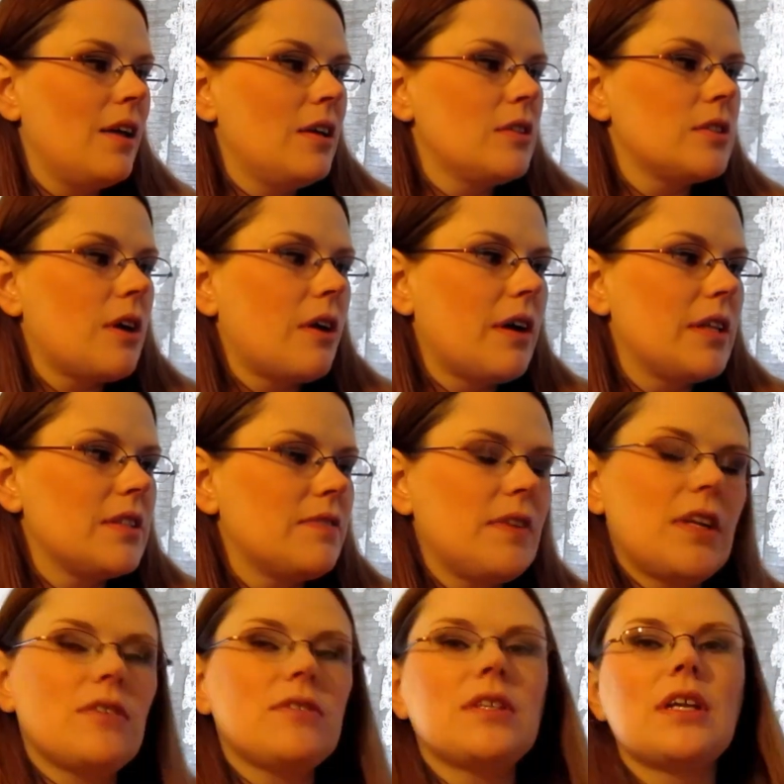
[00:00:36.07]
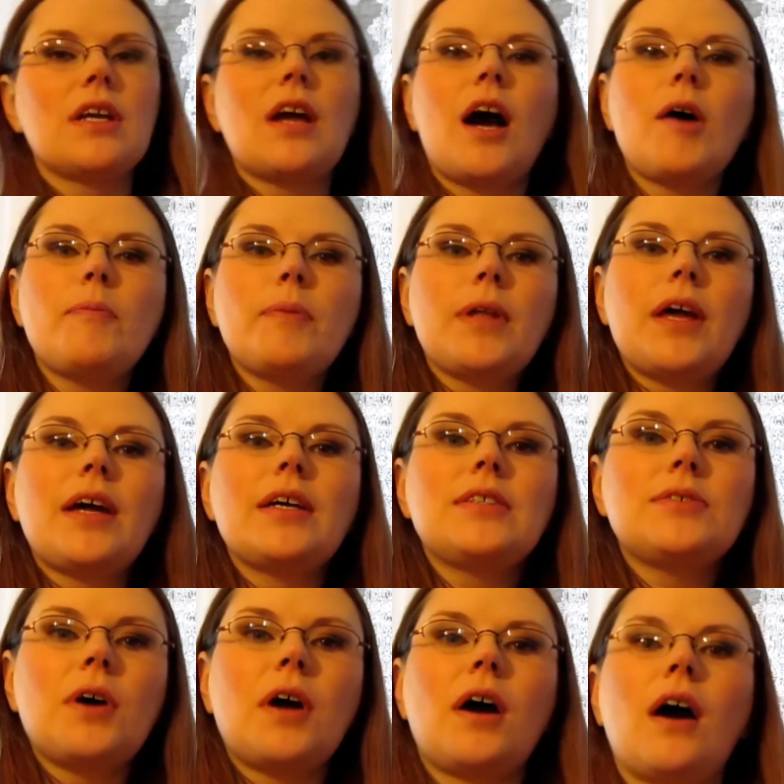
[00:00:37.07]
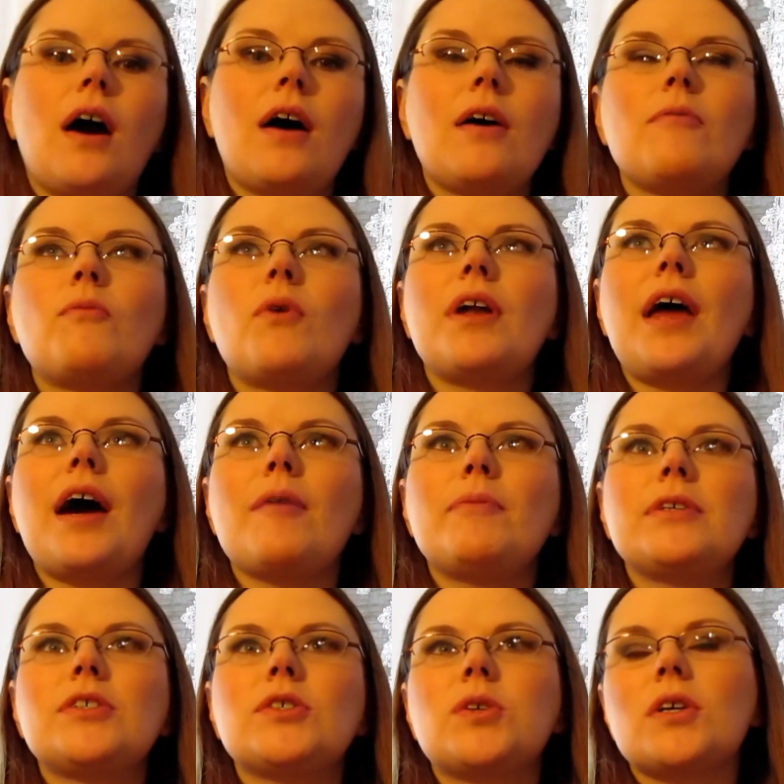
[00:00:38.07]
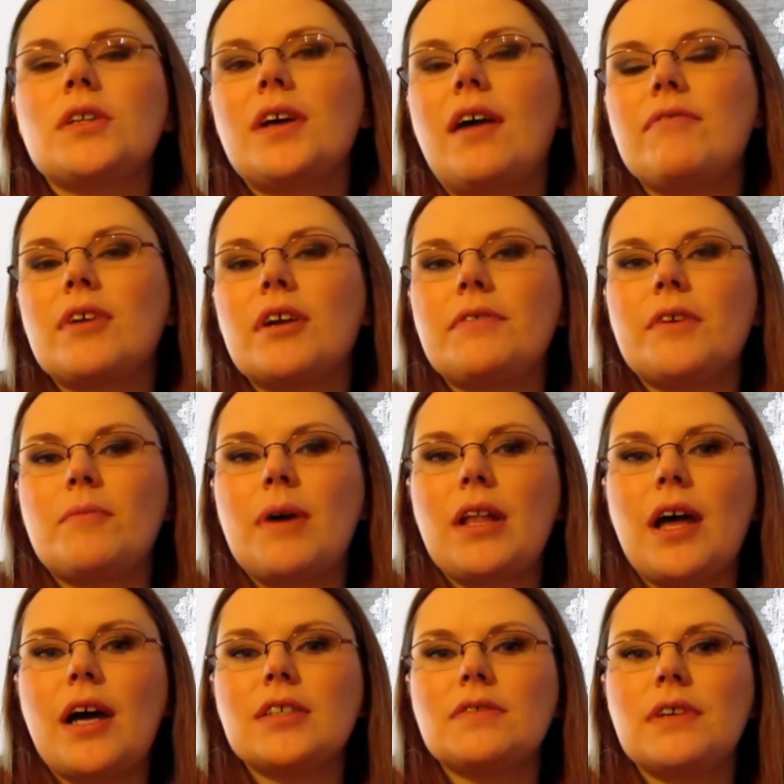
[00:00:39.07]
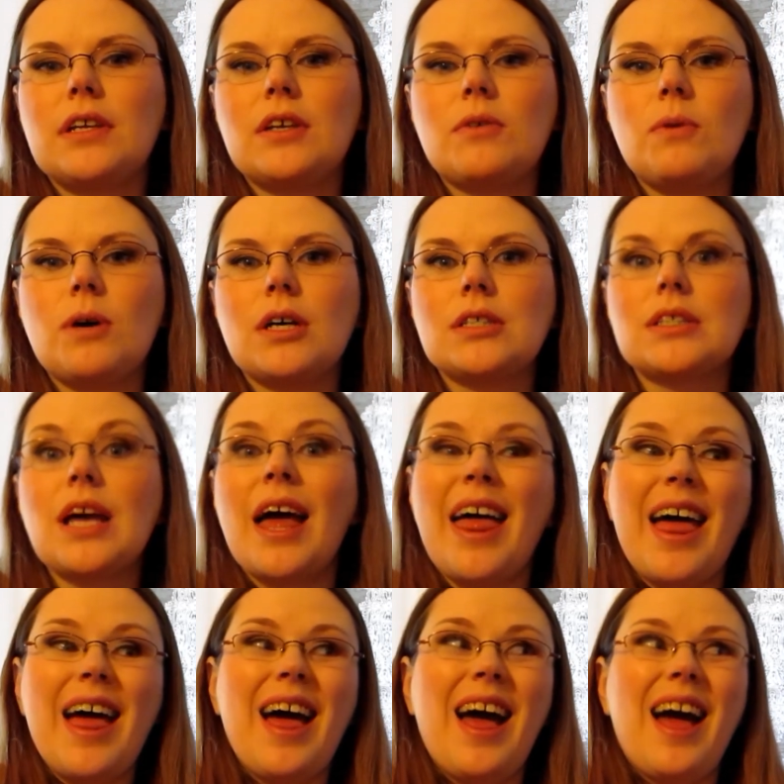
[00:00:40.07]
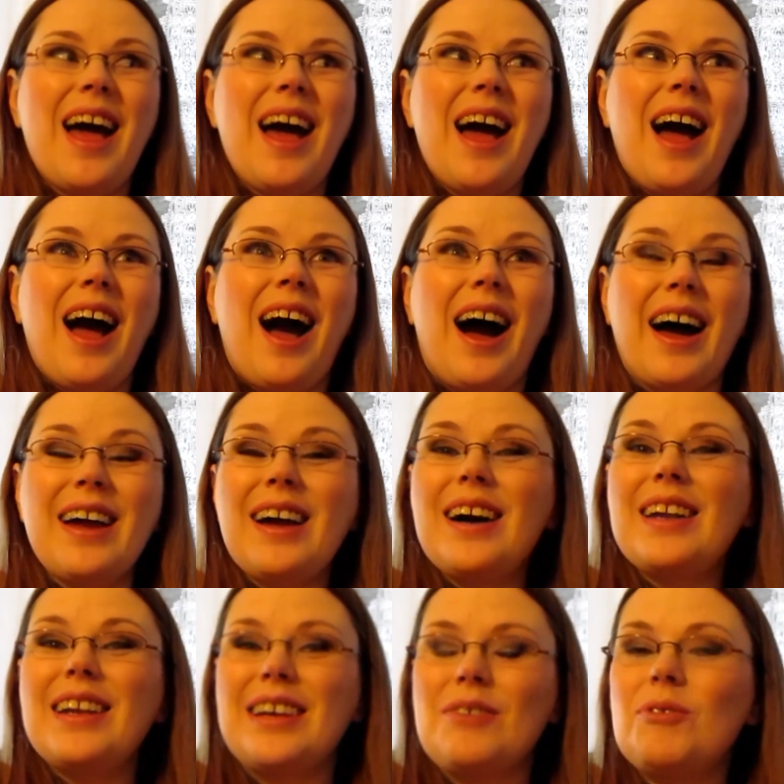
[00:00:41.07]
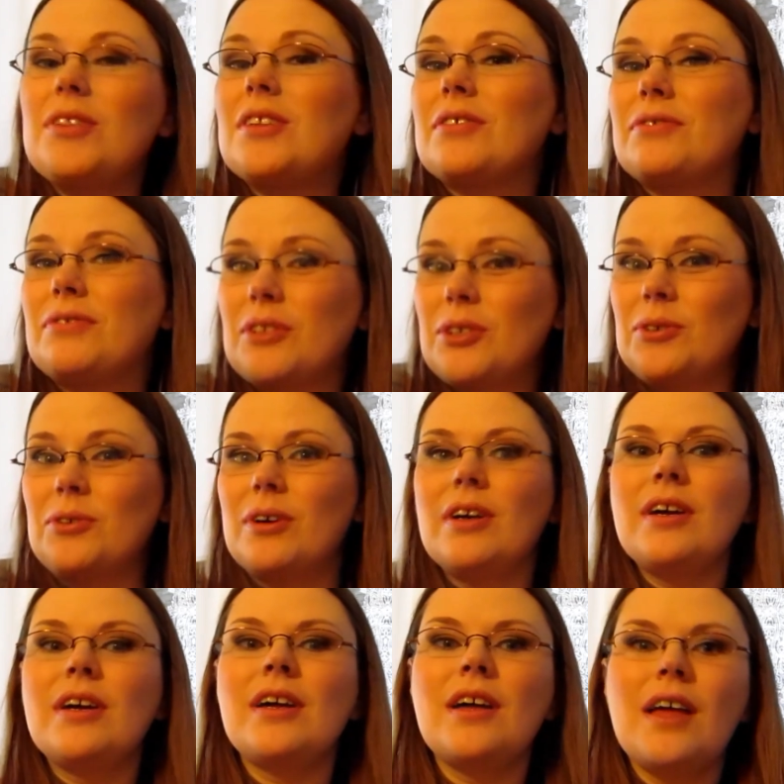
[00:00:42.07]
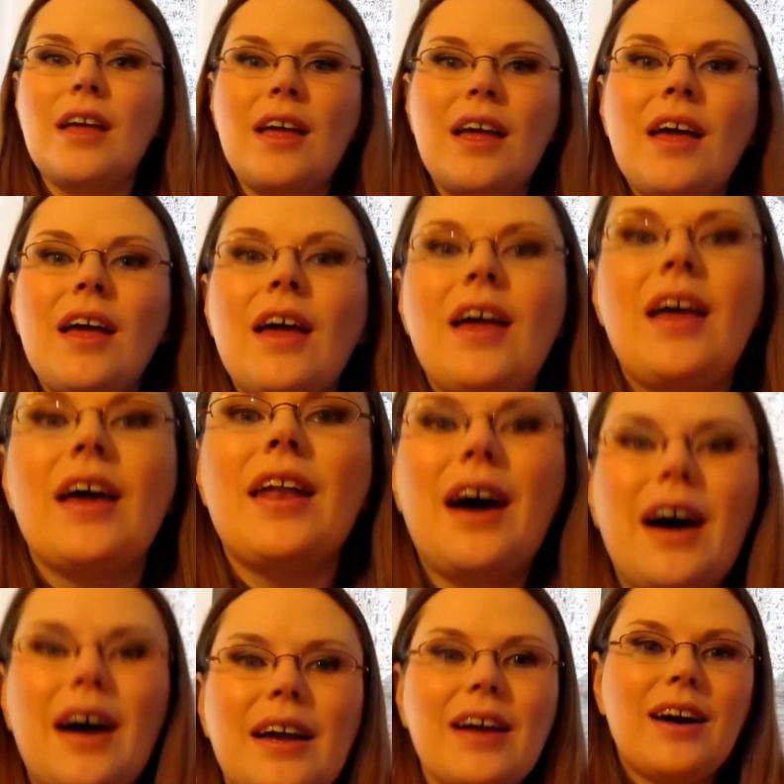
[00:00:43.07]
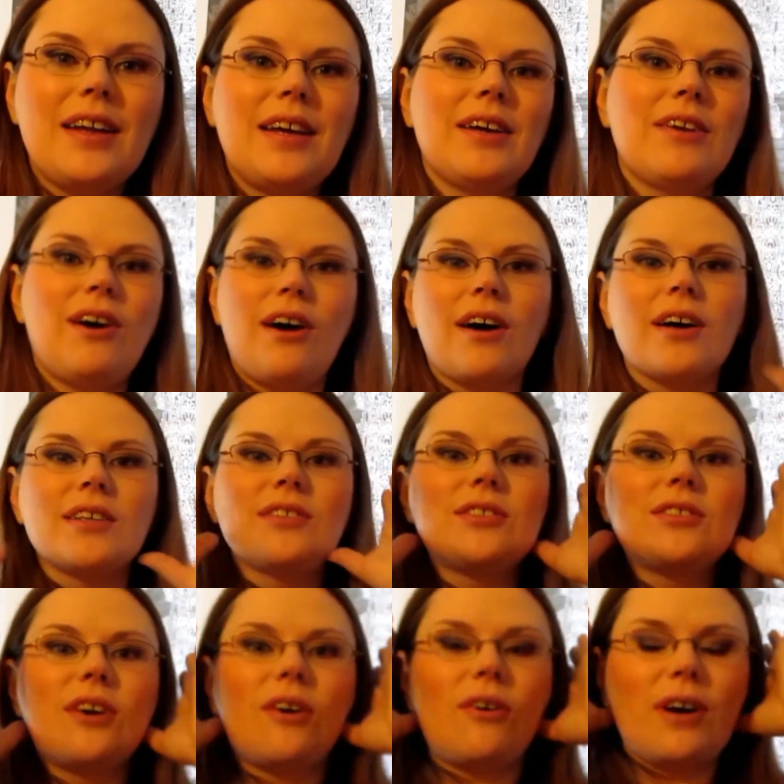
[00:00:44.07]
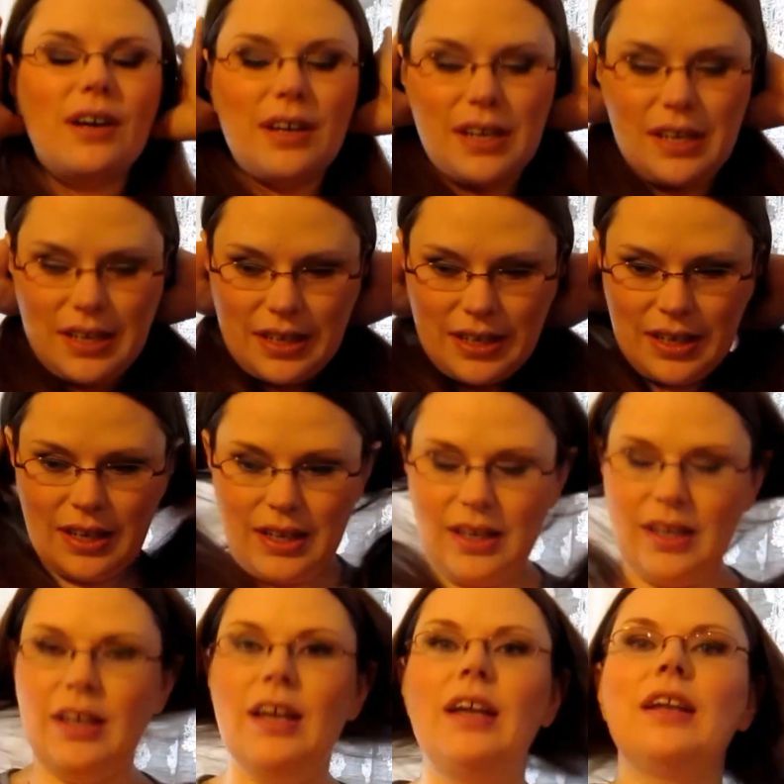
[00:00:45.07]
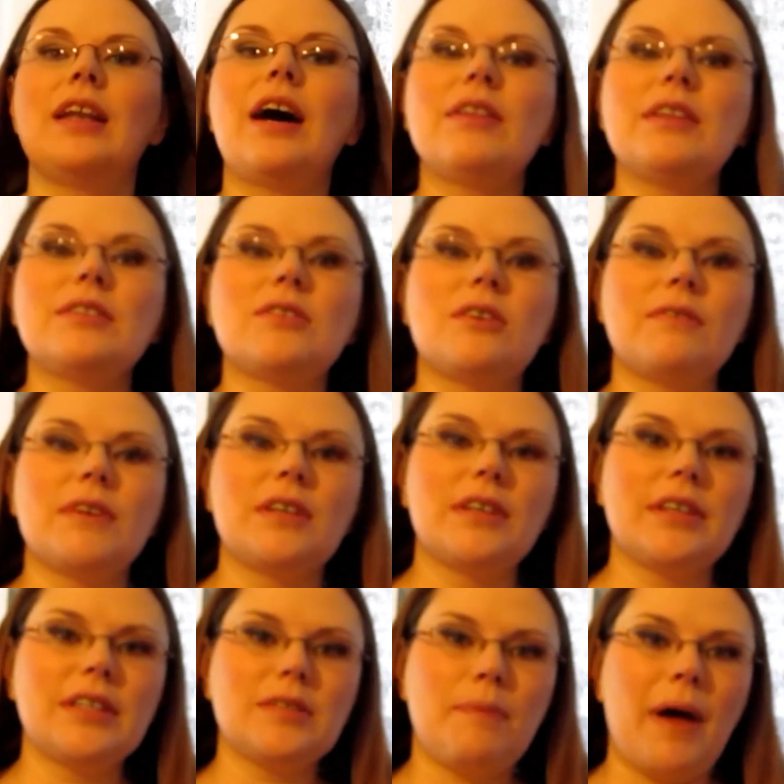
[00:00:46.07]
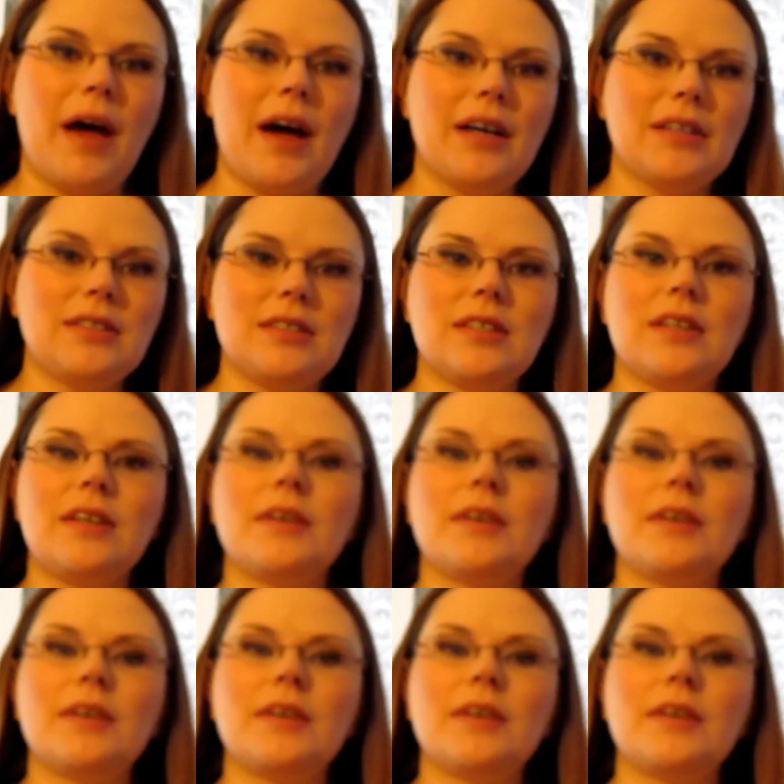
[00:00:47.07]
Sorry this video is getting up late. What happened shortly after I filmed my last video was I got hit with the flu. And I got hit hard, so now that's over, it's past.